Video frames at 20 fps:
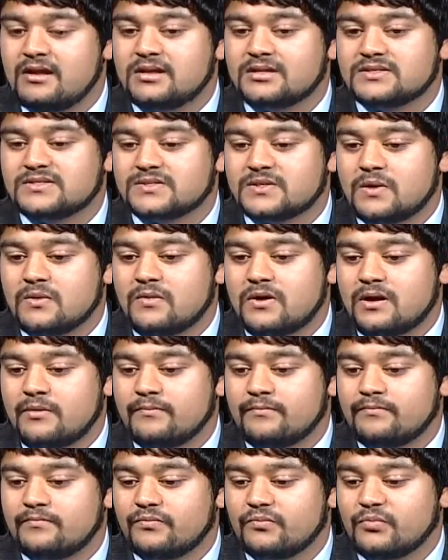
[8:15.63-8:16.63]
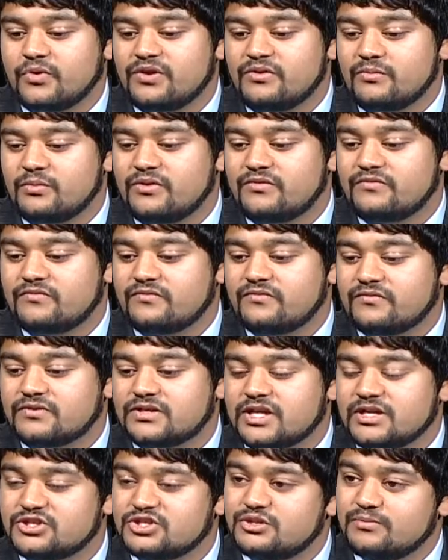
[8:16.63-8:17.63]
So we've
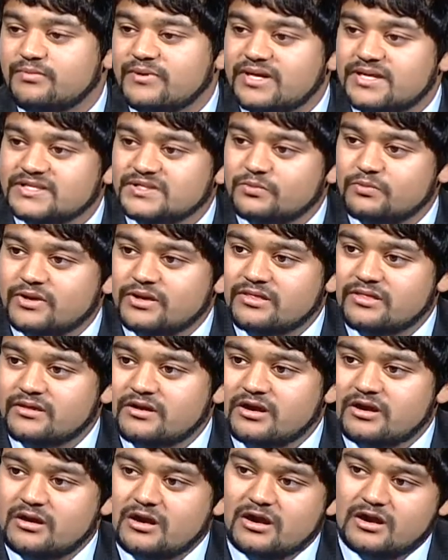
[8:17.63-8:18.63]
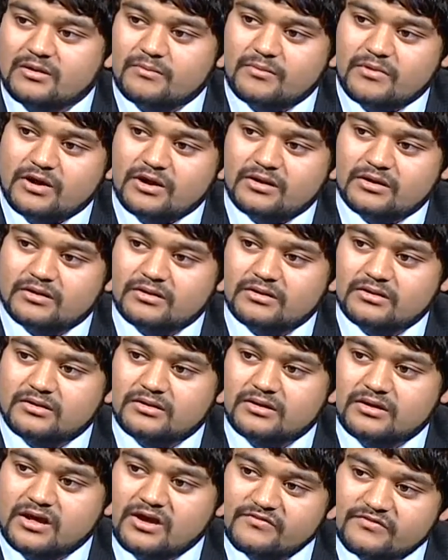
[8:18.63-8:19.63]
touched base with our
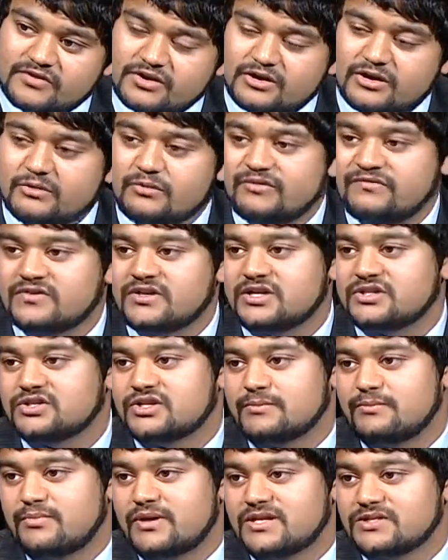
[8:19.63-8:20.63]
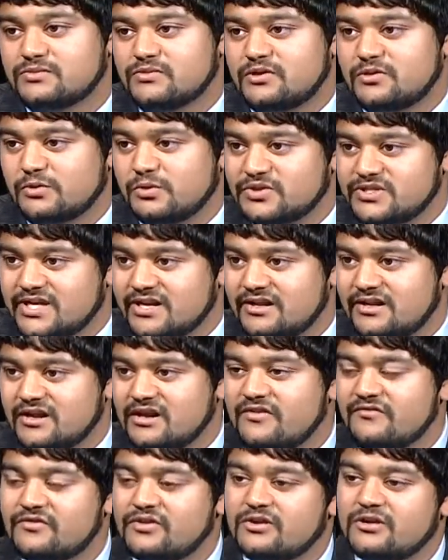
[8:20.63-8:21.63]
governor, we've touched base with our lieutenant
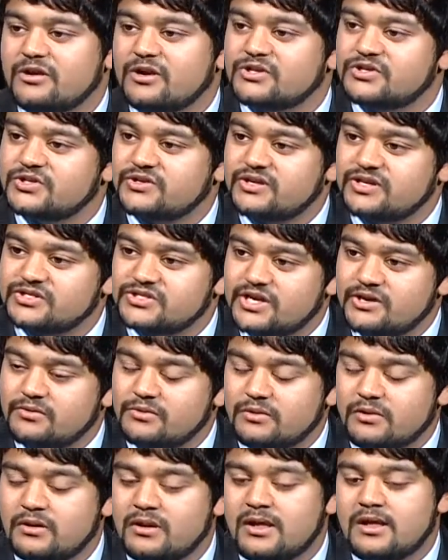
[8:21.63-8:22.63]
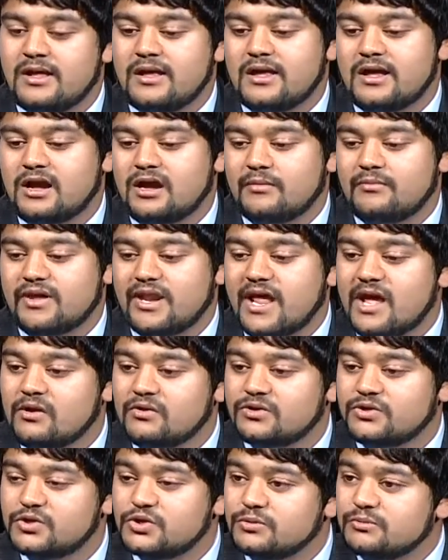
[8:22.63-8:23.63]
governor, our attorney general, and
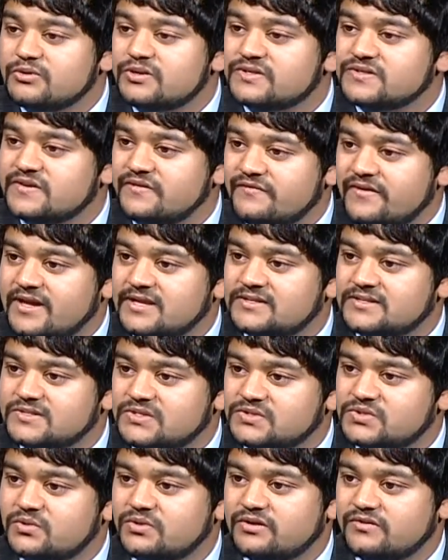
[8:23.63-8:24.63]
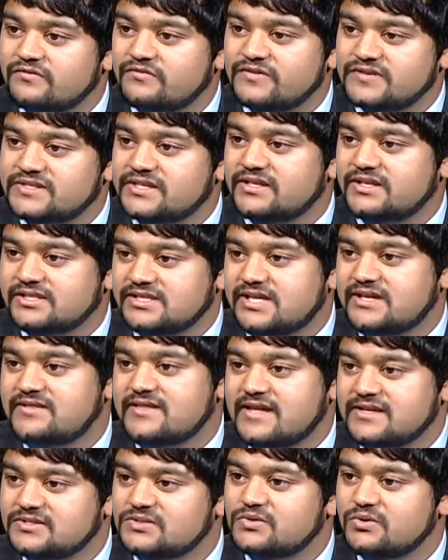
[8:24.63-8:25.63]
held numerous events to sort of facilitate
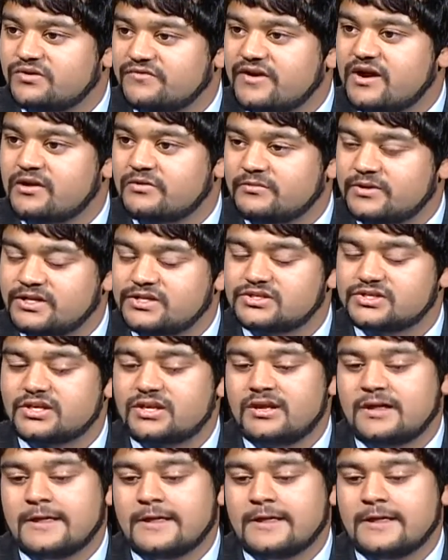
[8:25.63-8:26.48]
that sort of outreach.